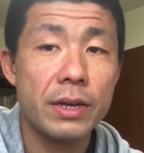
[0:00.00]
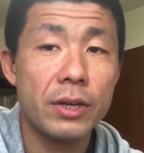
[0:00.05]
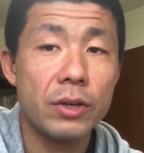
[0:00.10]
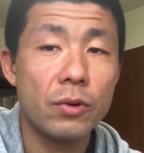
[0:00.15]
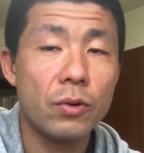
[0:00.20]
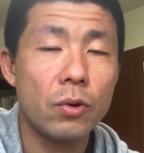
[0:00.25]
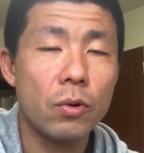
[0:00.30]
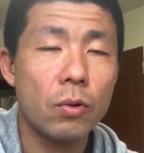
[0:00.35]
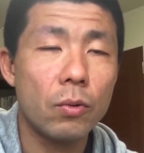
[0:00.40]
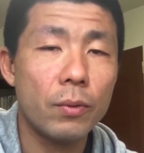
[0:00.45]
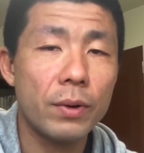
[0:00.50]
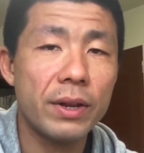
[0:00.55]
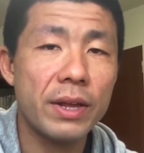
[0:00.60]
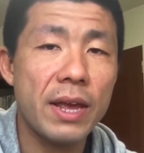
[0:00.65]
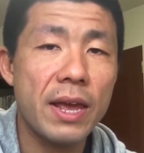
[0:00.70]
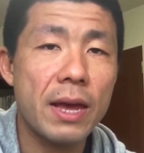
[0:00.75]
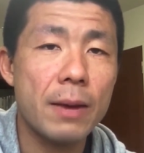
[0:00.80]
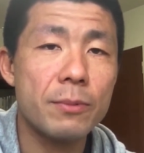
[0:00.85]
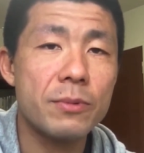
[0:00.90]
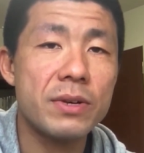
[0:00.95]
You already
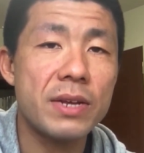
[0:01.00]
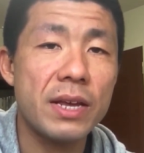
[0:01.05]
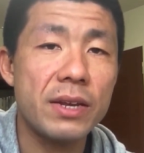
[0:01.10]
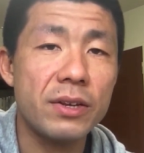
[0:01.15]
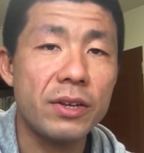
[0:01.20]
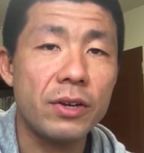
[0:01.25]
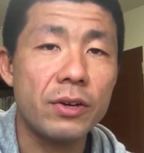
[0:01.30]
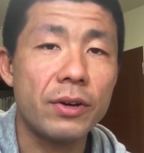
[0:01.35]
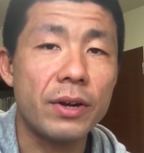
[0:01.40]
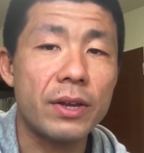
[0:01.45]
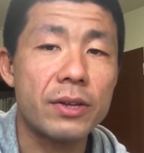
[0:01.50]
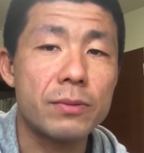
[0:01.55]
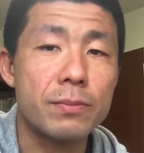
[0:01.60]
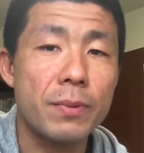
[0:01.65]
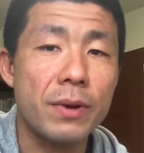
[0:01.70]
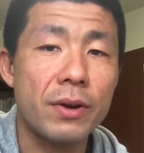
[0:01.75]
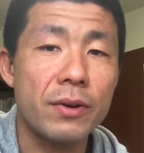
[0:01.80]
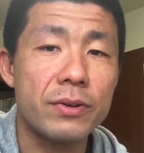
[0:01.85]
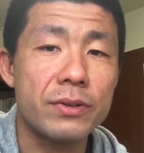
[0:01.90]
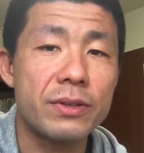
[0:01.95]
have 10-year
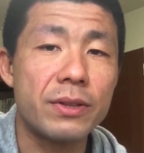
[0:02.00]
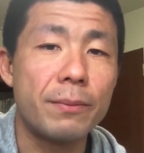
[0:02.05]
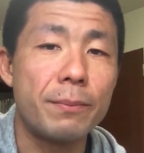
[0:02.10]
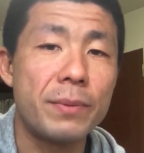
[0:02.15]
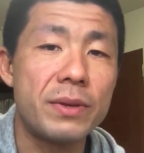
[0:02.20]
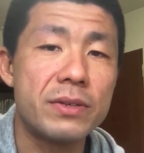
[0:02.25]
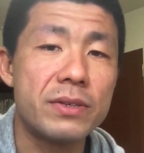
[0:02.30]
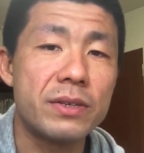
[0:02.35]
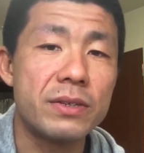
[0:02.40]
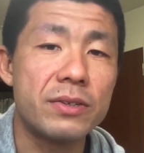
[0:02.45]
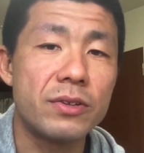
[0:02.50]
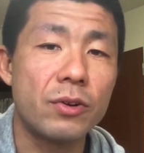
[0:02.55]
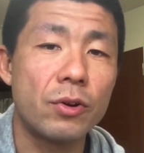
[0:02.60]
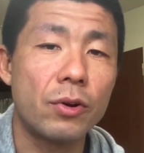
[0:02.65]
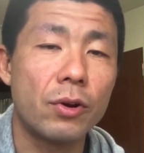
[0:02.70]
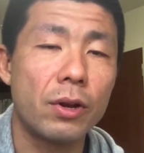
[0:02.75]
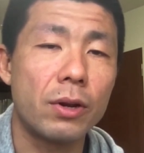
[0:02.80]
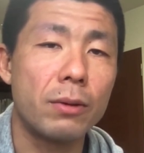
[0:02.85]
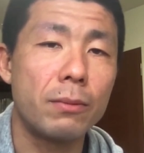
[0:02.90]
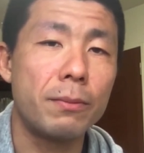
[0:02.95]
experience in the business you're
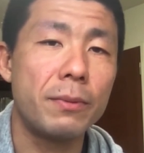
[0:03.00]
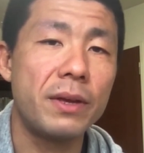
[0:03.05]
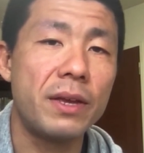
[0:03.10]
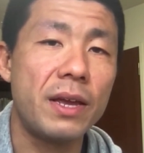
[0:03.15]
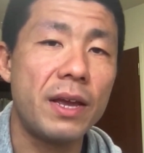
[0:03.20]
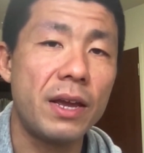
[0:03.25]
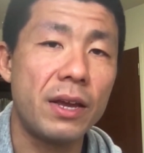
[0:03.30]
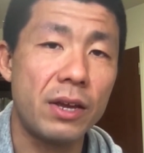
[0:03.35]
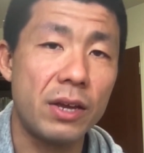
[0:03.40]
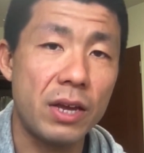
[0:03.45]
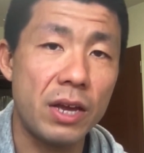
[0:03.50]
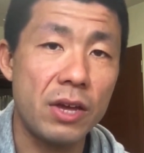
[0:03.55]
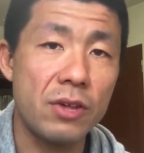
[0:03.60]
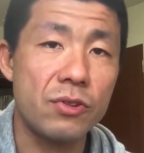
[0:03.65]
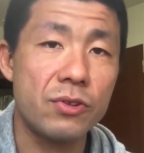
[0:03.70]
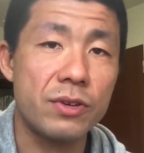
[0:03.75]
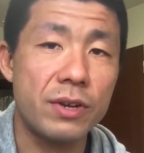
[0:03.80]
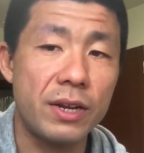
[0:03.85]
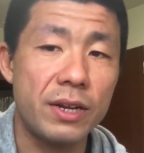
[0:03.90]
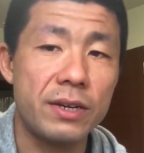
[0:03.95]
going to be
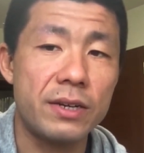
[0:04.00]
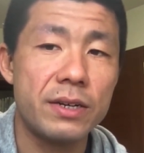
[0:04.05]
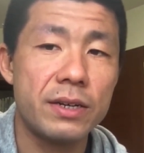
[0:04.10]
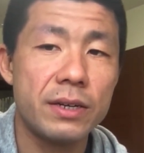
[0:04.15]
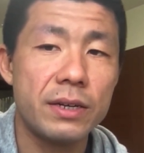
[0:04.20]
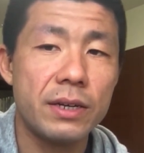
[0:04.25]
engaged in.